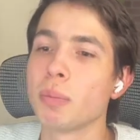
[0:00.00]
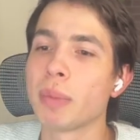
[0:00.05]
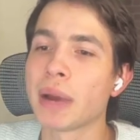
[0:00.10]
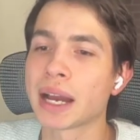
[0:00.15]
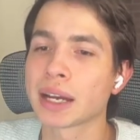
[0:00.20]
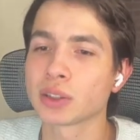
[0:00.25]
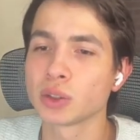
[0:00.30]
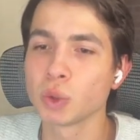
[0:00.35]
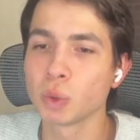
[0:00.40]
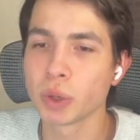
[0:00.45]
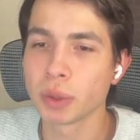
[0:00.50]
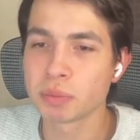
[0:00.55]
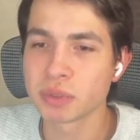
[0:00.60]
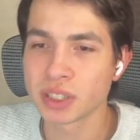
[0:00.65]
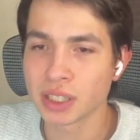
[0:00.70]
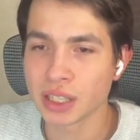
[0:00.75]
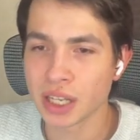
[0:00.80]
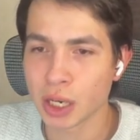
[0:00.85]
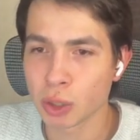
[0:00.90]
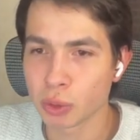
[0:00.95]
back to
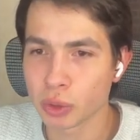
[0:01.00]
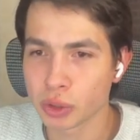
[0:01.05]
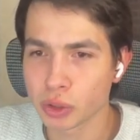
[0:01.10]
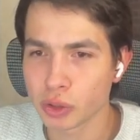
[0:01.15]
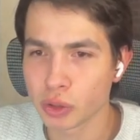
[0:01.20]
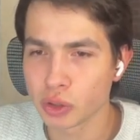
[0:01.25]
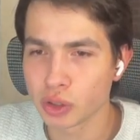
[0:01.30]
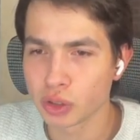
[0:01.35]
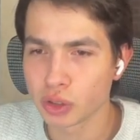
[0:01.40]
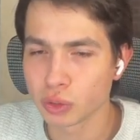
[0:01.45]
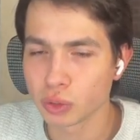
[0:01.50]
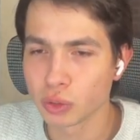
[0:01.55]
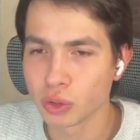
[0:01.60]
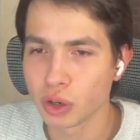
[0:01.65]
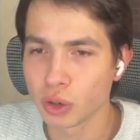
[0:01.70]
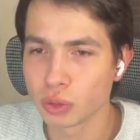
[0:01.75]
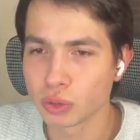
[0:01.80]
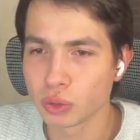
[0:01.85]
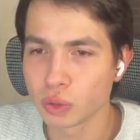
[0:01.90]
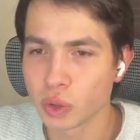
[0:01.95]
Wipsy, and we're going to
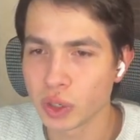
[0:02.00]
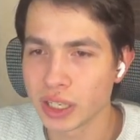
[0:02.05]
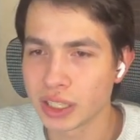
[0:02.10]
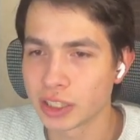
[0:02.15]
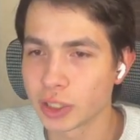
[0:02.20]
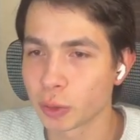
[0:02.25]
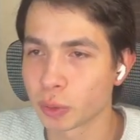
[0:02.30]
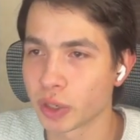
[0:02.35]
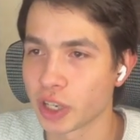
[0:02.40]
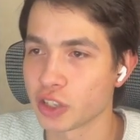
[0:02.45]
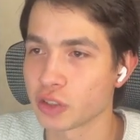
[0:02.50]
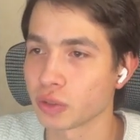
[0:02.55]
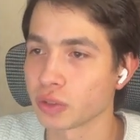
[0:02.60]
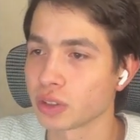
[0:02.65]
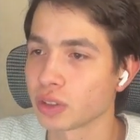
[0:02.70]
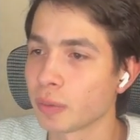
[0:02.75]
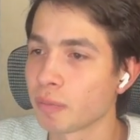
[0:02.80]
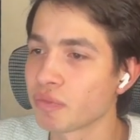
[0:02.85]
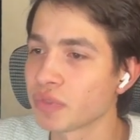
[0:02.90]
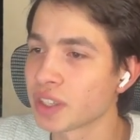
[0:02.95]
go to
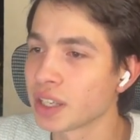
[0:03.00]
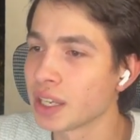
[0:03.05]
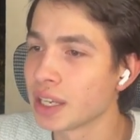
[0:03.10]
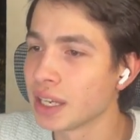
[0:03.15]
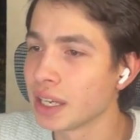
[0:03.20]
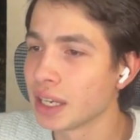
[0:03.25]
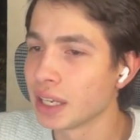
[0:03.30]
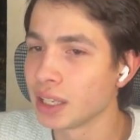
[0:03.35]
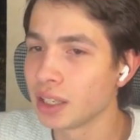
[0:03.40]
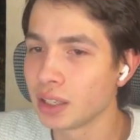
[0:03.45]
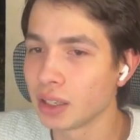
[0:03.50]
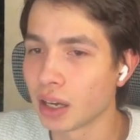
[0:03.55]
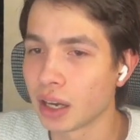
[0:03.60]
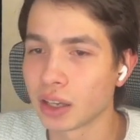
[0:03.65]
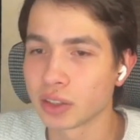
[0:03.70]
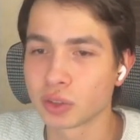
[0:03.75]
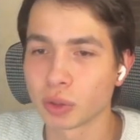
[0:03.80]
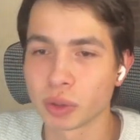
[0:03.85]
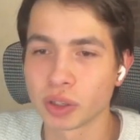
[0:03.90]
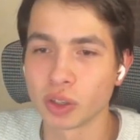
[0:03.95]
integrations.
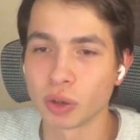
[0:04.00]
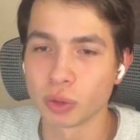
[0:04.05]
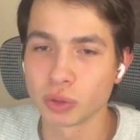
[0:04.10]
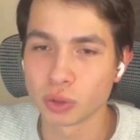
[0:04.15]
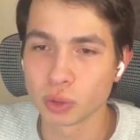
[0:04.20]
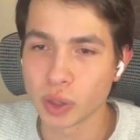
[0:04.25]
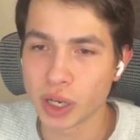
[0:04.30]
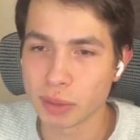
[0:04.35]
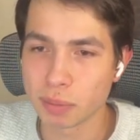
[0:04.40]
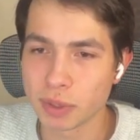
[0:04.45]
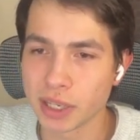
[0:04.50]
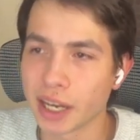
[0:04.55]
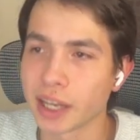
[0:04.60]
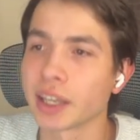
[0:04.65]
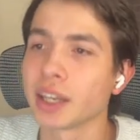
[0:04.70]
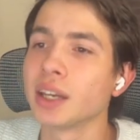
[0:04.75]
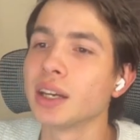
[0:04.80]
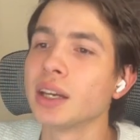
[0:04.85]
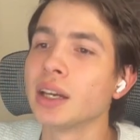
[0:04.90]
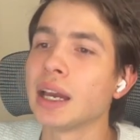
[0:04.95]
To
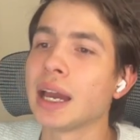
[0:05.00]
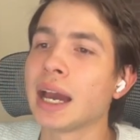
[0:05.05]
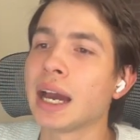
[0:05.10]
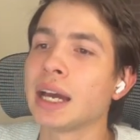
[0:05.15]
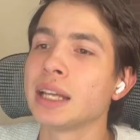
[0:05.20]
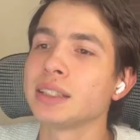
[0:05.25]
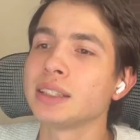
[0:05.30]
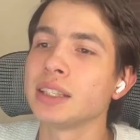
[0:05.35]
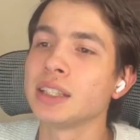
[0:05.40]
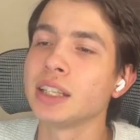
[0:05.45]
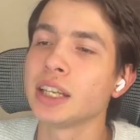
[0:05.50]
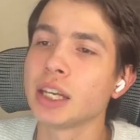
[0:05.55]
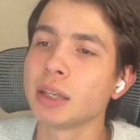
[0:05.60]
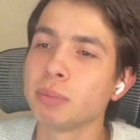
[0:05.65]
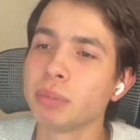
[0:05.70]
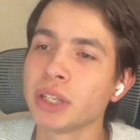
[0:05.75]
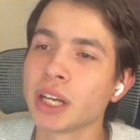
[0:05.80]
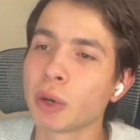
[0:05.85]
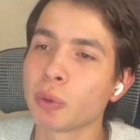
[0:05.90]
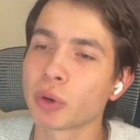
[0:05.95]
API. And in
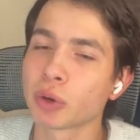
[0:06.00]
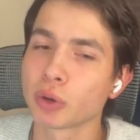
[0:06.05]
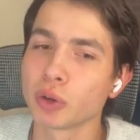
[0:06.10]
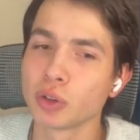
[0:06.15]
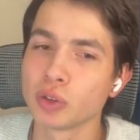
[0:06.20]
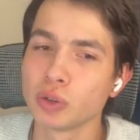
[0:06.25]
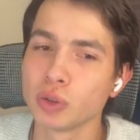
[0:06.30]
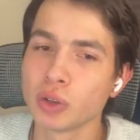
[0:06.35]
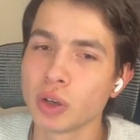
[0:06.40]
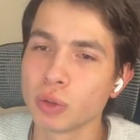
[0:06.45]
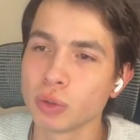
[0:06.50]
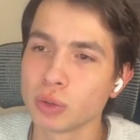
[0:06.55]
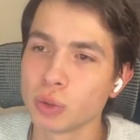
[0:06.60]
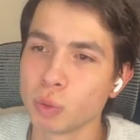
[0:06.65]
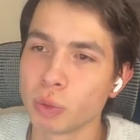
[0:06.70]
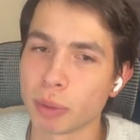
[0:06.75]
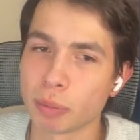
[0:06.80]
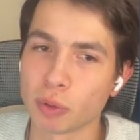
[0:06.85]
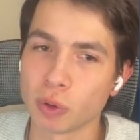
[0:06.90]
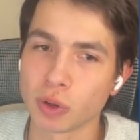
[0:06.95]
API, we're going to go to
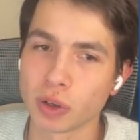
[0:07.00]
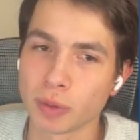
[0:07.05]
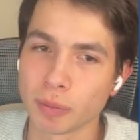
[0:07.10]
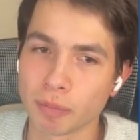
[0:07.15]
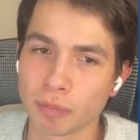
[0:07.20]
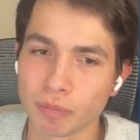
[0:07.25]
webhook.